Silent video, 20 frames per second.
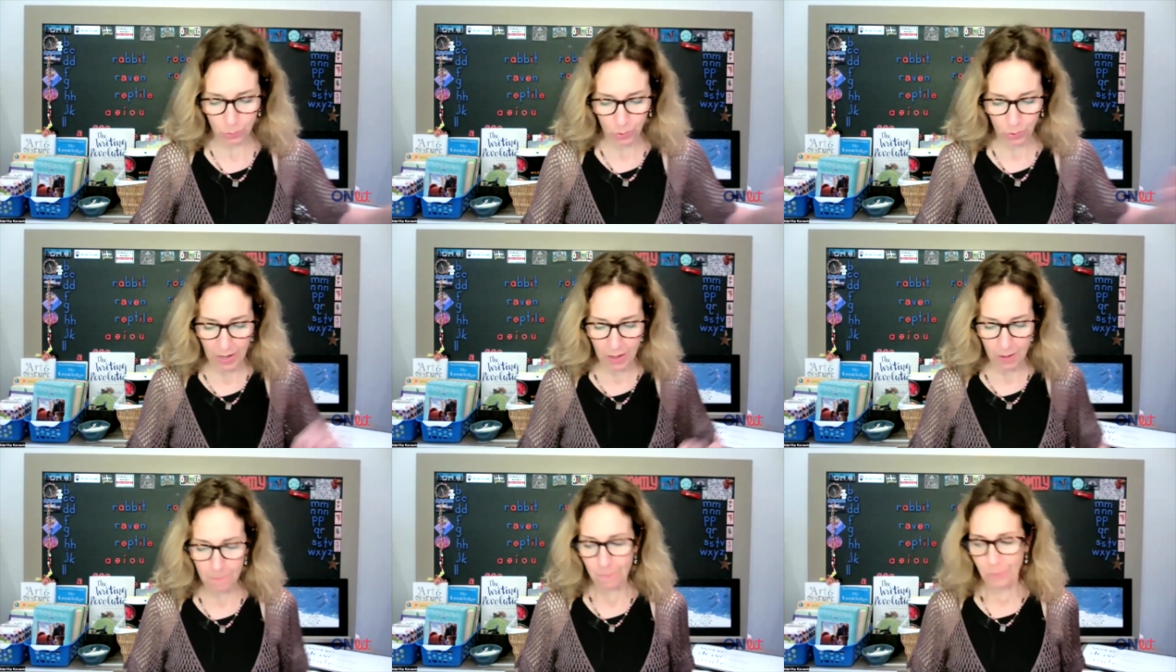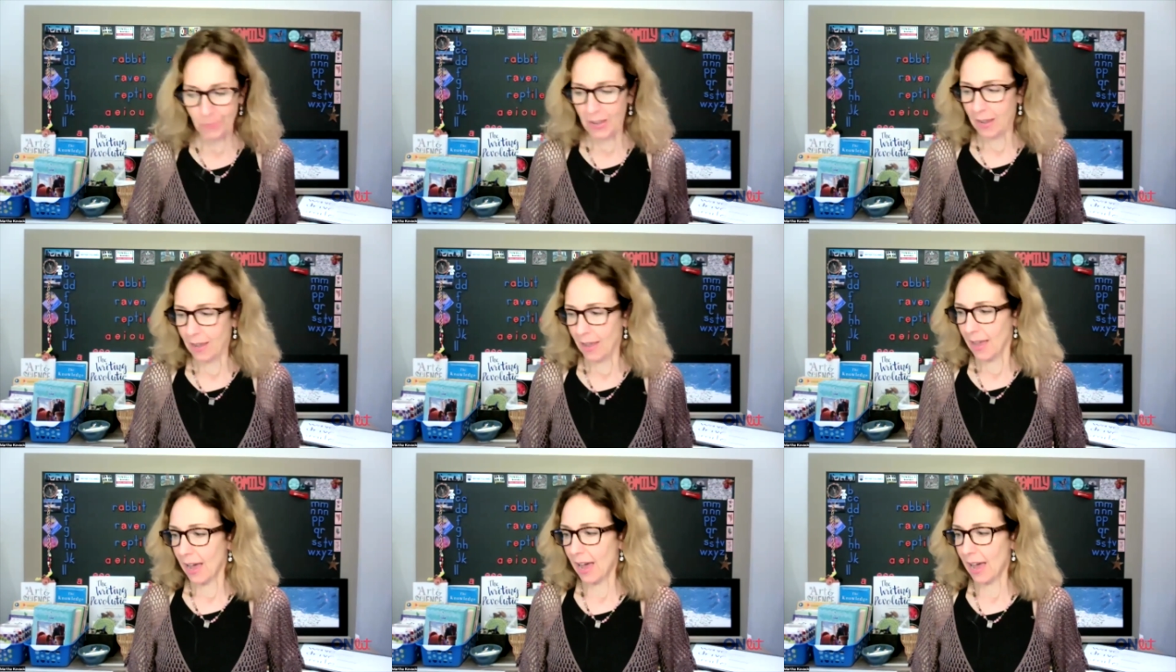Well,
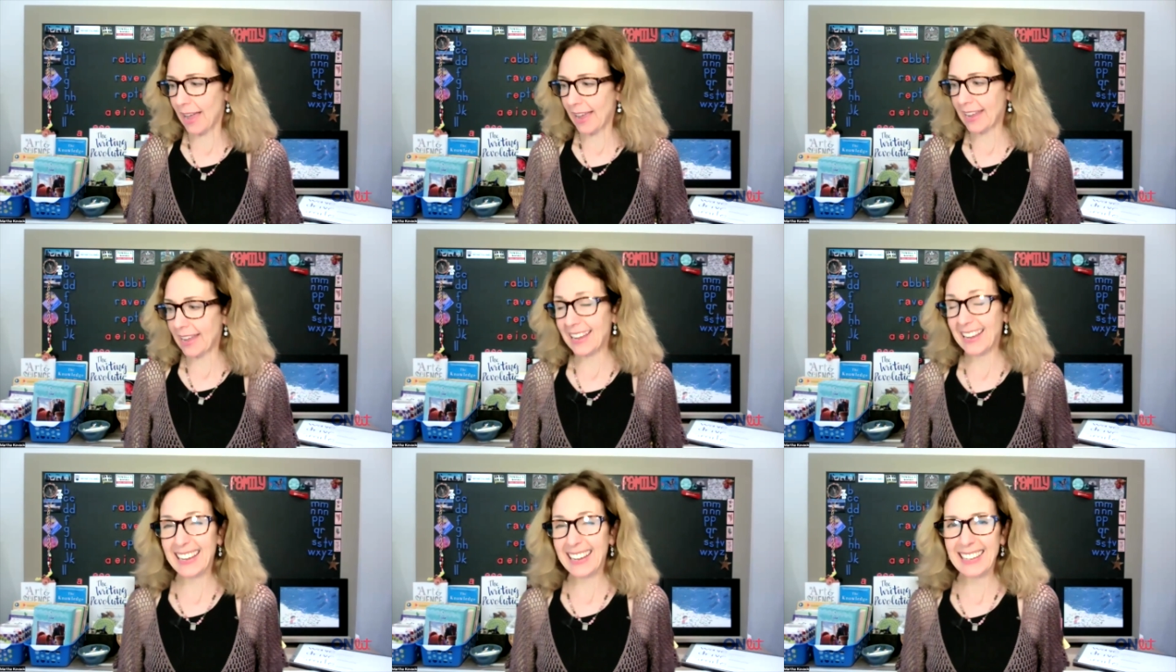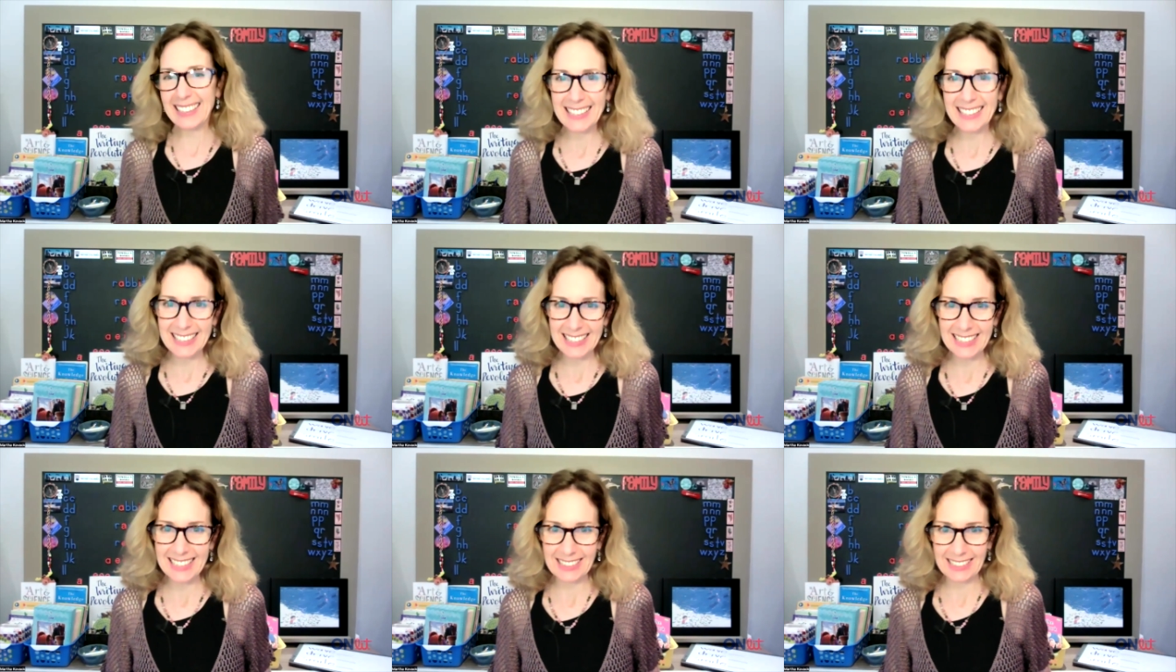I
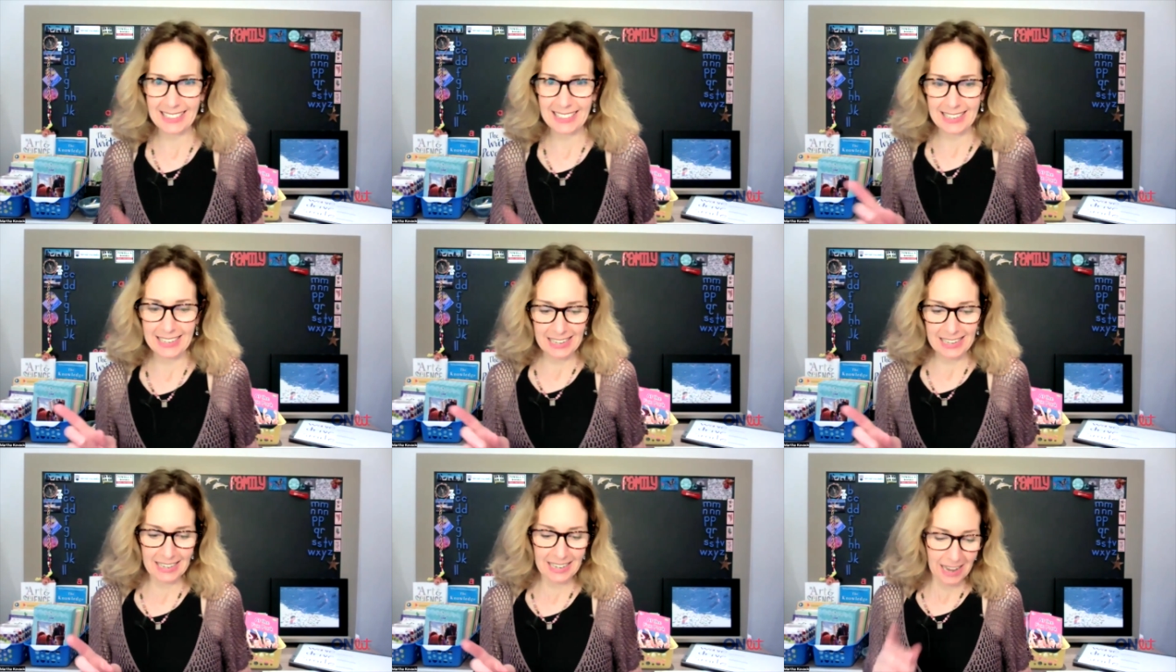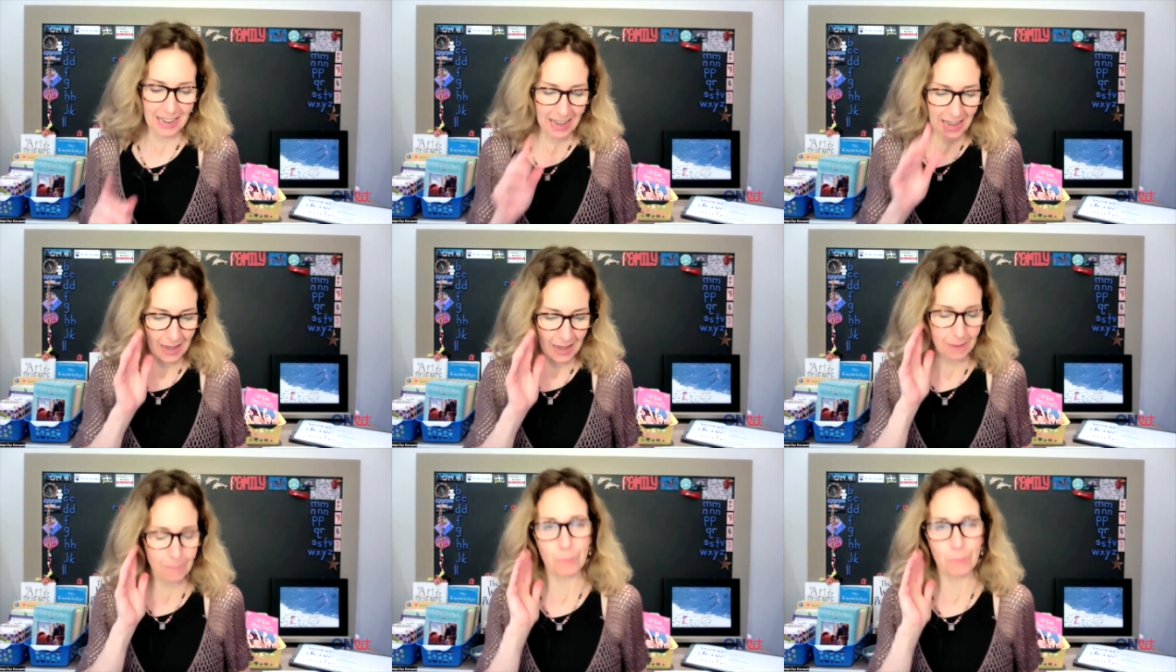instantly,
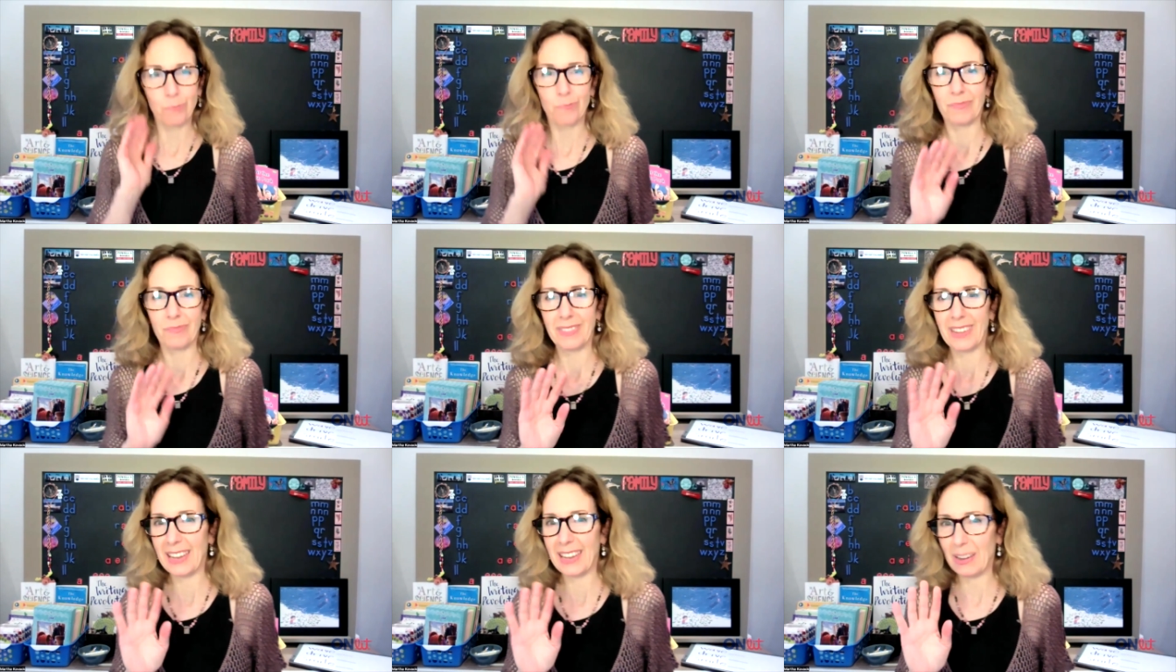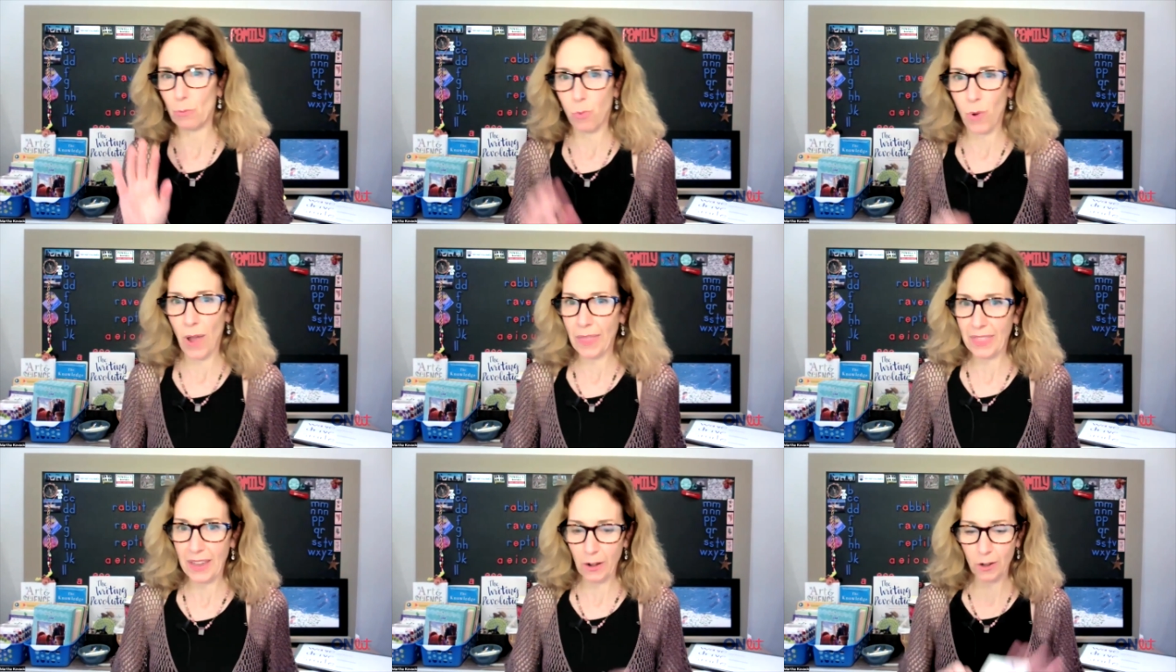when
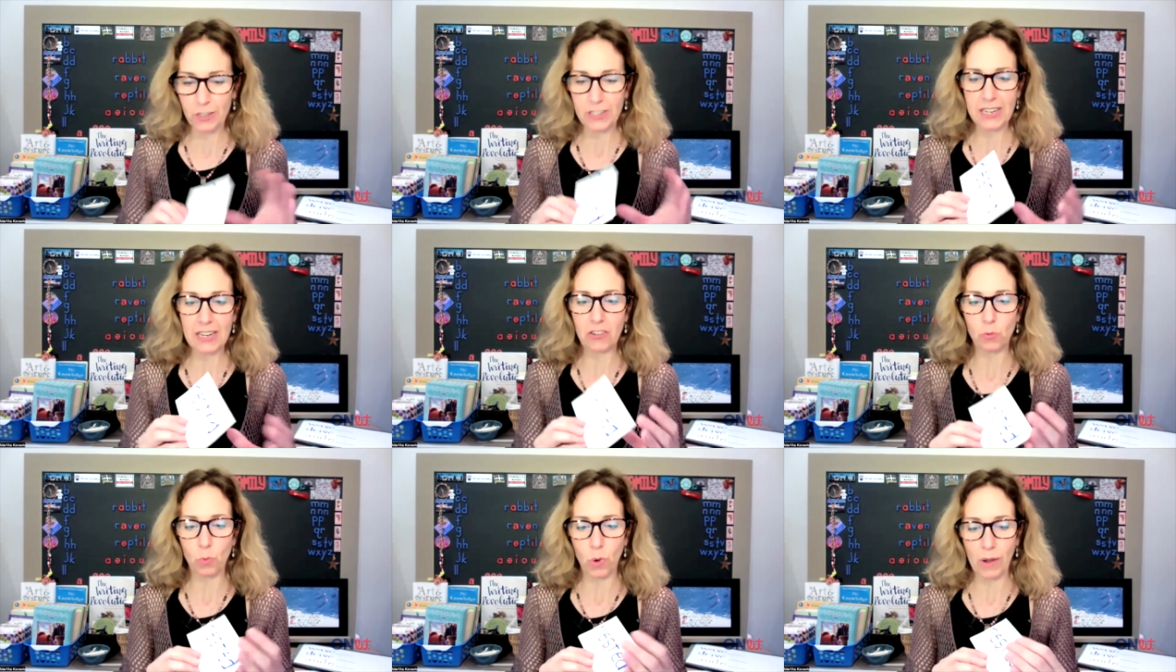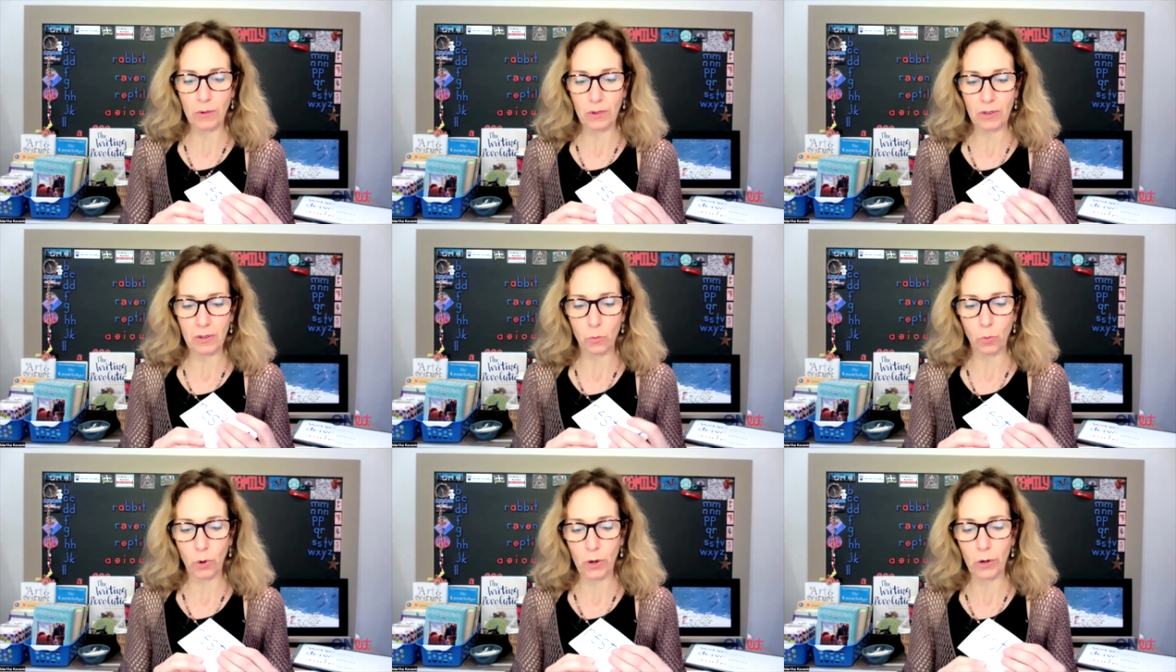
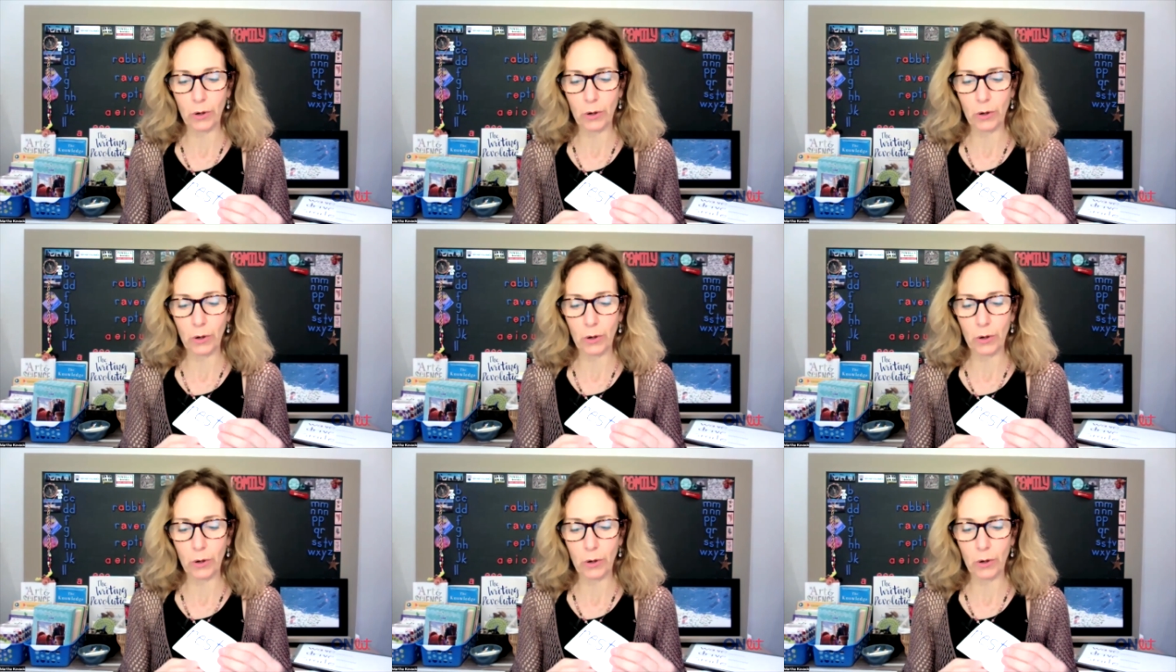we're